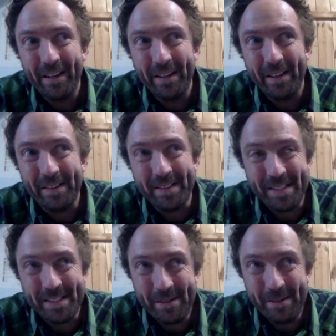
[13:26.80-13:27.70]
the
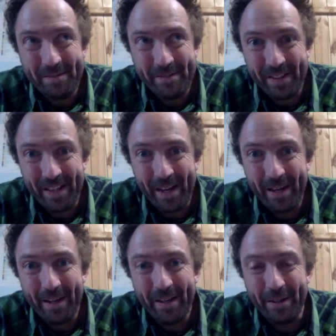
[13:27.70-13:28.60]
design for
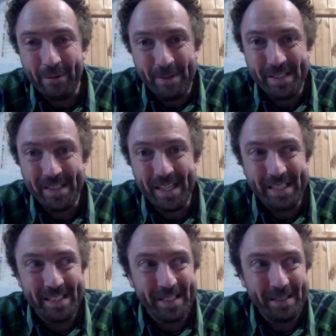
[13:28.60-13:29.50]
that
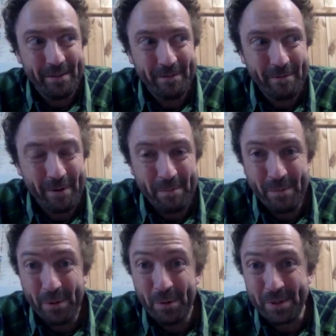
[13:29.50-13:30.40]
originated from
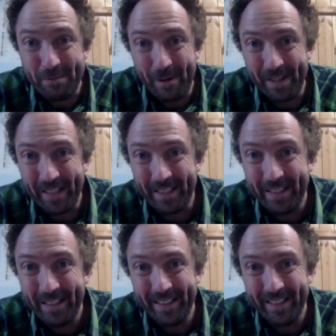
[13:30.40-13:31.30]
horse riding,
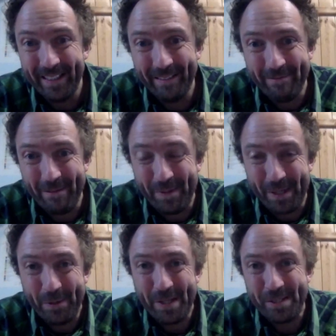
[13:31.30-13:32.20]
from an
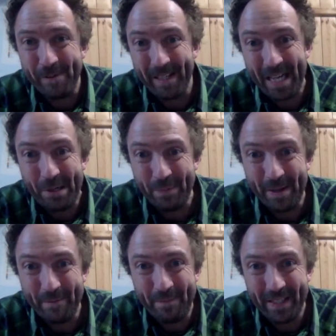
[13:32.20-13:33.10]
equestrian
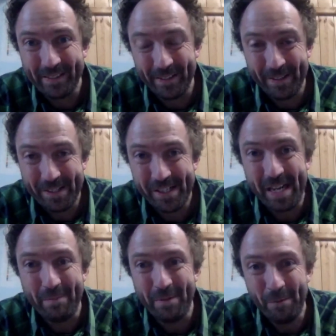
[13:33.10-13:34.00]
helmet. So the
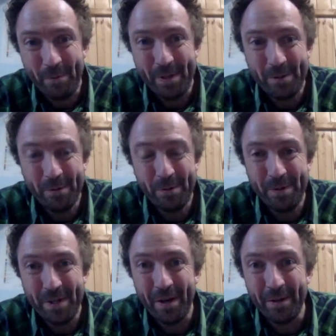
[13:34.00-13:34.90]
shape that we all
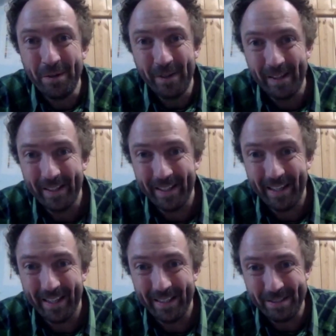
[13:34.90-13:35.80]
know
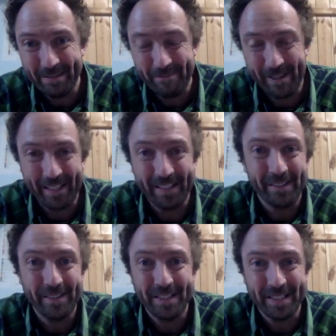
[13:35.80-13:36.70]
and
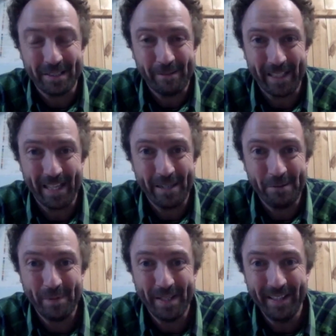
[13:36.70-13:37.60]
recognise as a cricket
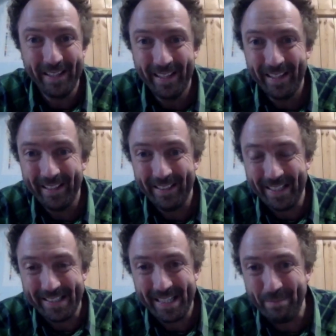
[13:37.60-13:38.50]
helmet,
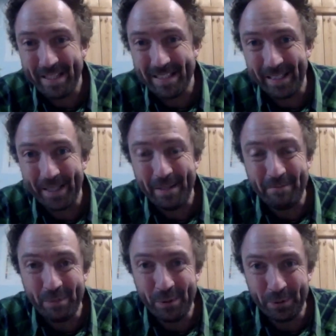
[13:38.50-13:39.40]
that shape actually came
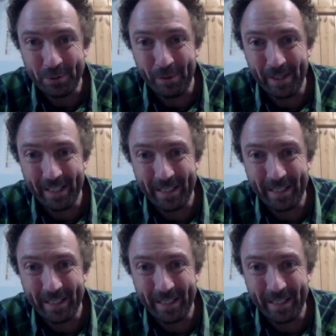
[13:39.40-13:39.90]
from horse riding.